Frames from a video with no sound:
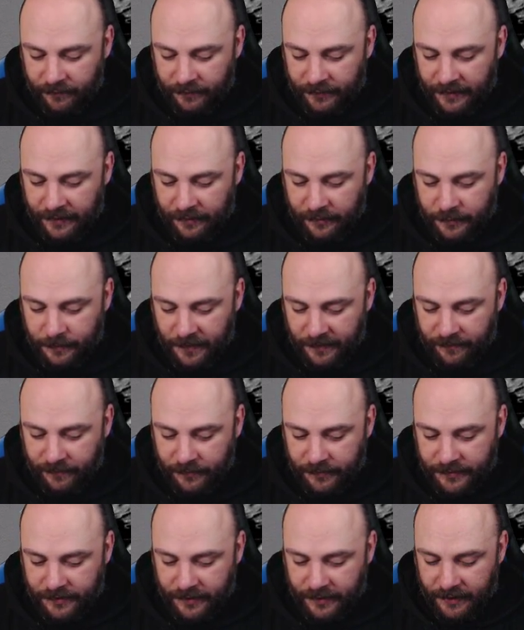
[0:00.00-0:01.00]
there's my
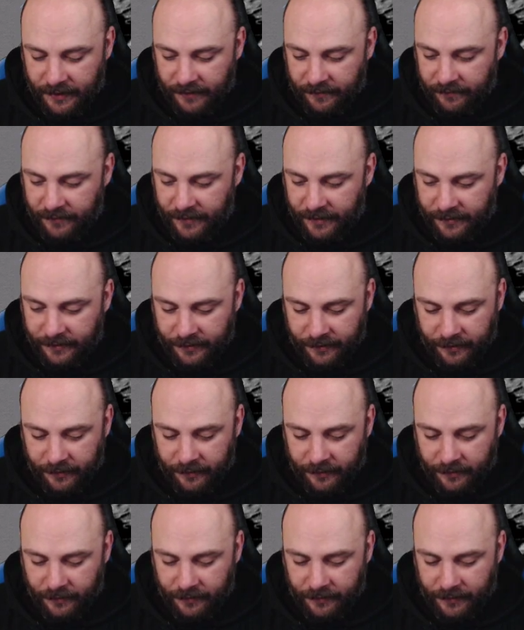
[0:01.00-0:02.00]
first
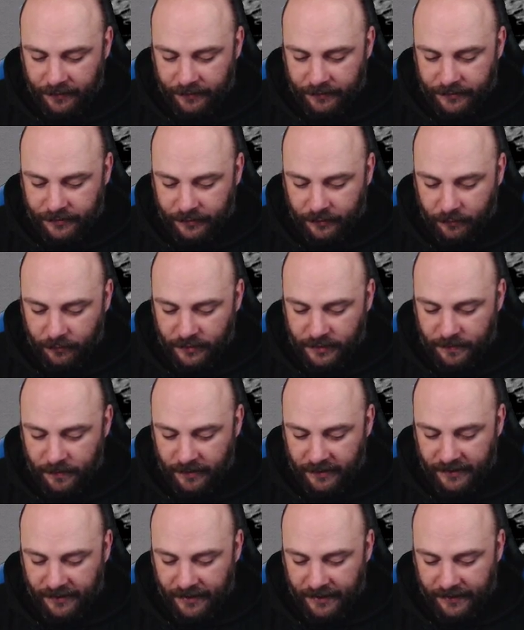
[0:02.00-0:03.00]
eigenvector. There's the
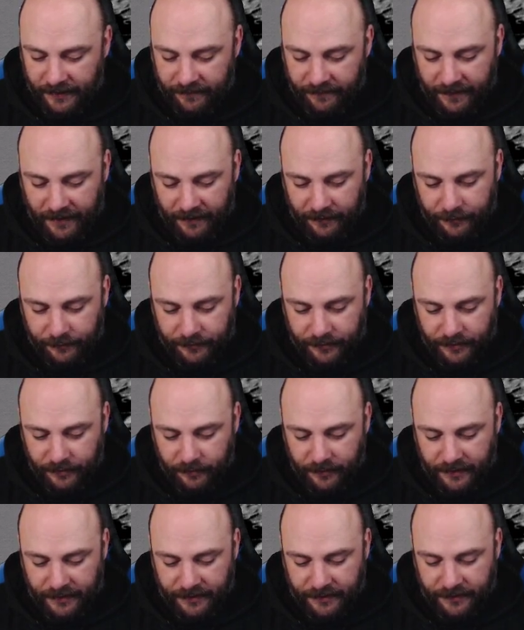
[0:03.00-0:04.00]
corresponding eigenvalue
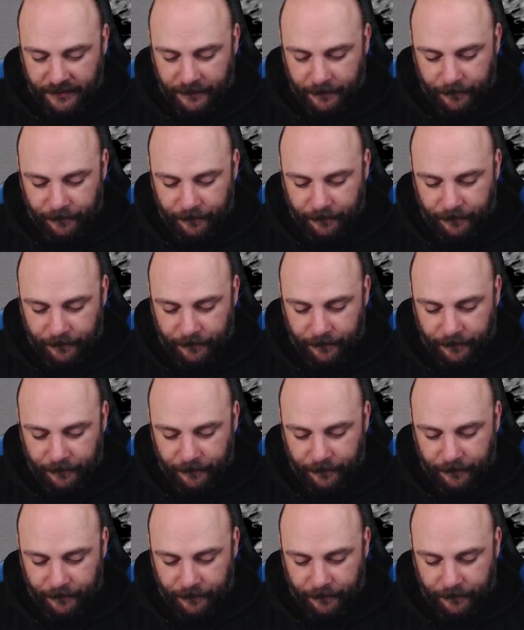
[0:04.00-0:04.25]
to it.